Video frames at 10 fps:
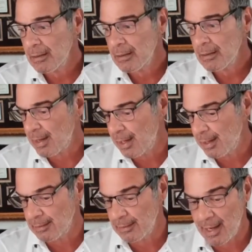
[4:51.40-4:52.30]

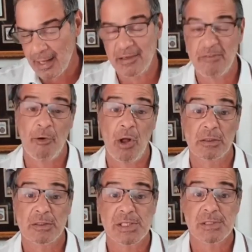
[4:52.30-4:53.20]
and
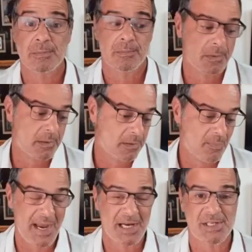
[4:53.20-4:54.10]
defaults, the
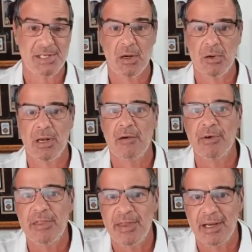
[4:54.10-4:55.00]
banks then own
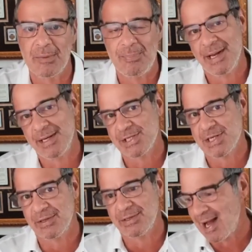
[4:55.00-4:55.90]
everything at pennies
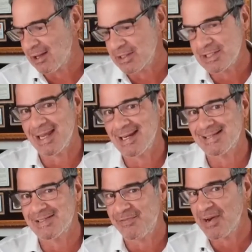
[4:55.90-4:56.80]
on the dollar.
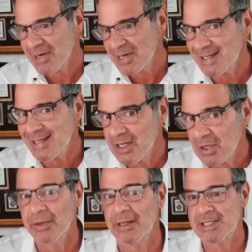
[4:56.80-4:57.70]
It's very
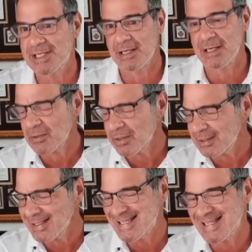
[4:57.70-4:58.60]

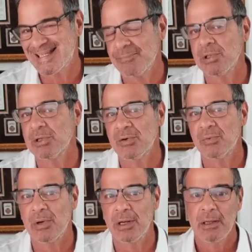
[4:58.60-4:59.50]
eerily similar to
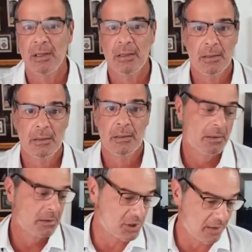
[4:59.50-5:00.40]
what
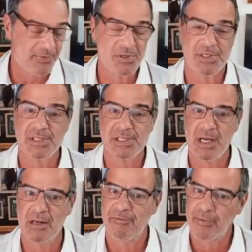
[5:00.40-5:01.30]
Jefferson
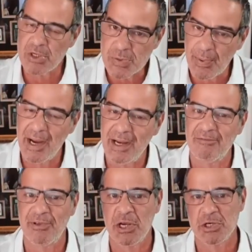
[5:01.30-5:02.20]
said, first by
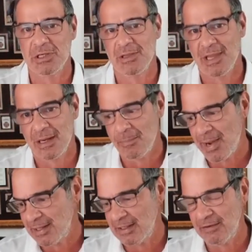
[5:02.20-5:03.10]
inflation and then
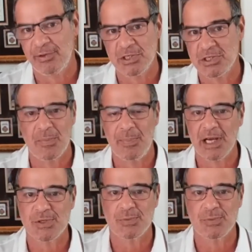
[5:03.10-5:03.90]
by deflation, the banks will